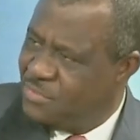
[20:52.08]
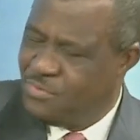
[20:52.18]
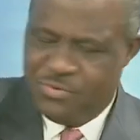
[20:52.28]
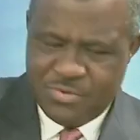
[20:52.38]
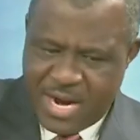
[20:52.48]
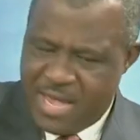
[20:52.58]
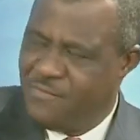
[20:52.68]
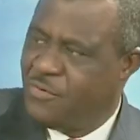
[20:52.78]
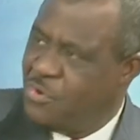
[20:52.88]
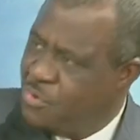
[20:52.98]
To drive
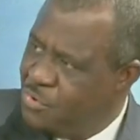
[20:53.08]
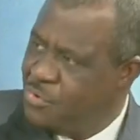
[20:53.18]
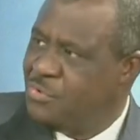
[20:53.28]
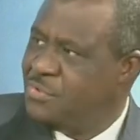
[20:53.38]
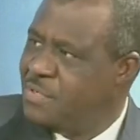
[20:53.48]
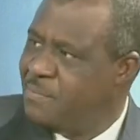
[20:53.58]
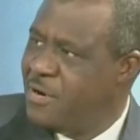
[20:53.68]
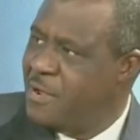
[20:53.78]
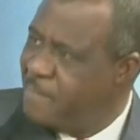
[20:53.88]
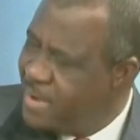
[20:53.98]
growth, to
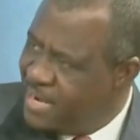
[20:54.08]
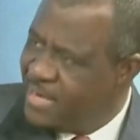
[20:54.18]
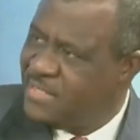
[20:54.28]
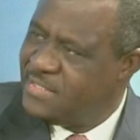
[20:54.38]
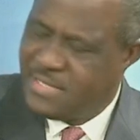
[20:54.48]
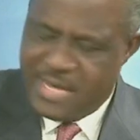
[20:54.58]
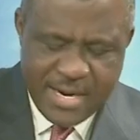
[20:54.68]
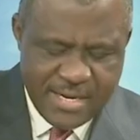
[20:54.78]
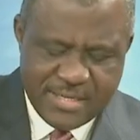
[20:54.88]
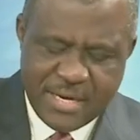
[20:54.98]
employment,
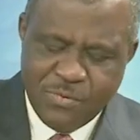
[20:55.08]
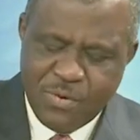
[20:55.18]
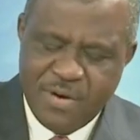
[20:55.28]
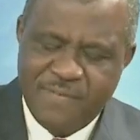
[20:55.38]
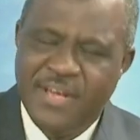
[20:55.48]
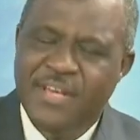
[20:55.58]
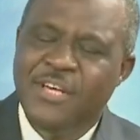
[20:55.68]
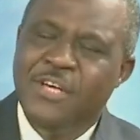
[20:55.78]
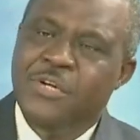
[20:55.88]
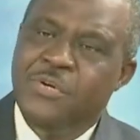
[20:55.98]
health, and whatever.
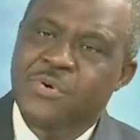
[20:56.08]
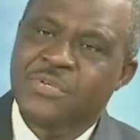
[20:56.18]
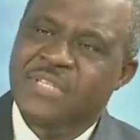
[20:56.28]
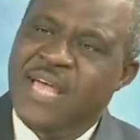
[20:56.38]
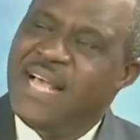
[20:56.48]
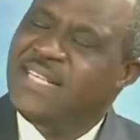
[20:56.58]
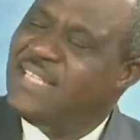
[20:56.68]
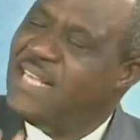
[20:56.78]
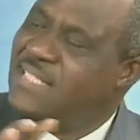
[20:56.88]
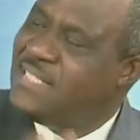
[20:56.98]
Those
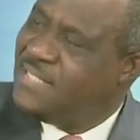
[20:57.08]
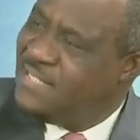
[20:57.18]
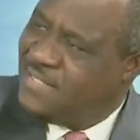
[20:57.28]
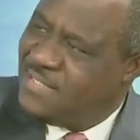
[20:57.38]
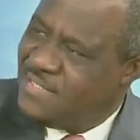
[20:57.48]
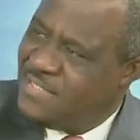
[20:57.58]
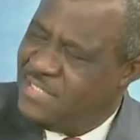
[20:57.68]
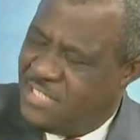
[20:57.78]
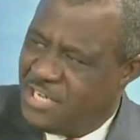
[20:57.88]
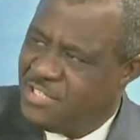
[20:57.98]
excess
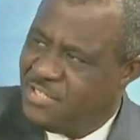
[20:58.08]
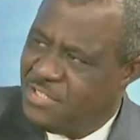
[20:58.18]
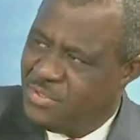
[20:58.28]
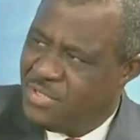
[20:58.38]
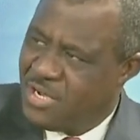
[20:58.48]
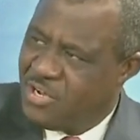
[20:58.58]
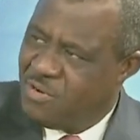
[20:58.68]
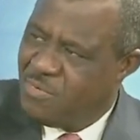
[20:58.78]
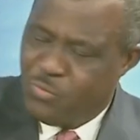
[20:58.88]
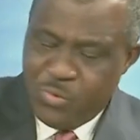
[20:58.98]
injection into the
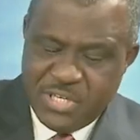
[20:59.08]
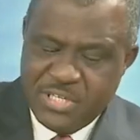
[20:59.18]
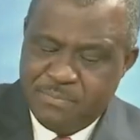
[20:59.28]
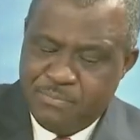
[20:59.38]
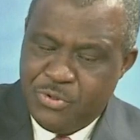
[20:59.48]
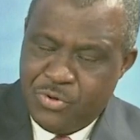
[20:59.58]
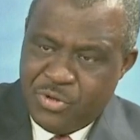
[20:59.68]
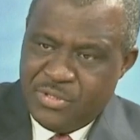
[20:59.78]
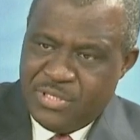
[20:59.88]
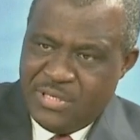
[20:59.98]
economy, which is
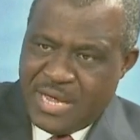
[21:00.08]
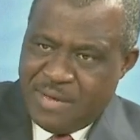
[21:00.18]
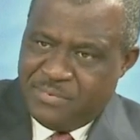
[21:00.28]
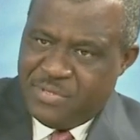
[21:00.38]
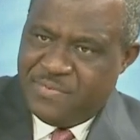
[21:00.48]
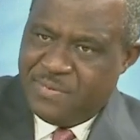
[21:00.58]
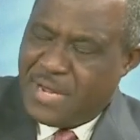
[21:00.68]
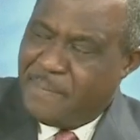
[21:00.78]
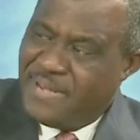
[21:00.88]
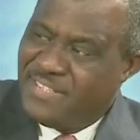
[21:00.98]
beyond the absorptive
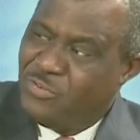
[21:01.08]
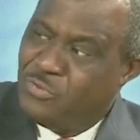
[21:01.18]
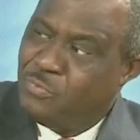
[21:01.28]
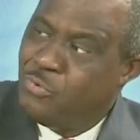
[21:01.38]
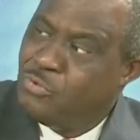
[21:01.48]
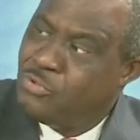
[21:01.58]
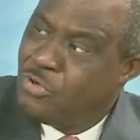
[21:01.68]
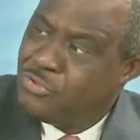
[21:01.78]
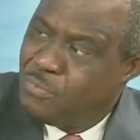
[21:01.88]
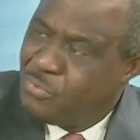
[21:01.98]
capacity or the
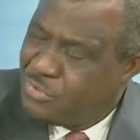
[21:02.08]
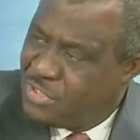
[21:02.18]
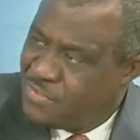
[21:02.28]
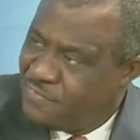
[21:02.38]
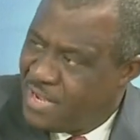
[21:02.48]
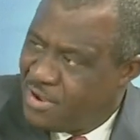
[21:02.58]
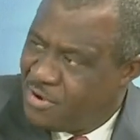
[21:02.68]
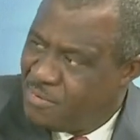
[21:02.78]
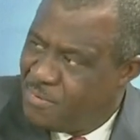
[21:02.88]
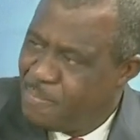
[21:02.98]
production process of the
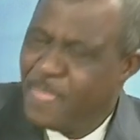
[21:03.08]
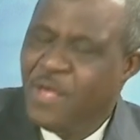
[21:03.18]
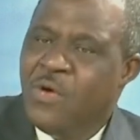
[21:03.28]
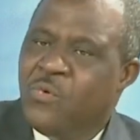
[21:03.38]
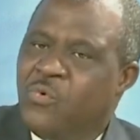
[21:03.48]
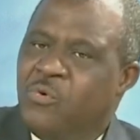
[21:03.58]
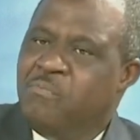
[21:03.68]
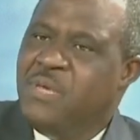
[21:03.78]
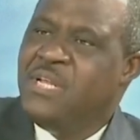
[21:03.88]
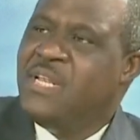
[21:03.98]
economy, will
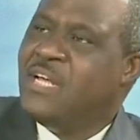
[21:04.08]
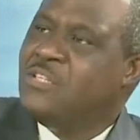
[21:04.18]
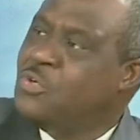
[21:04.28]
mean that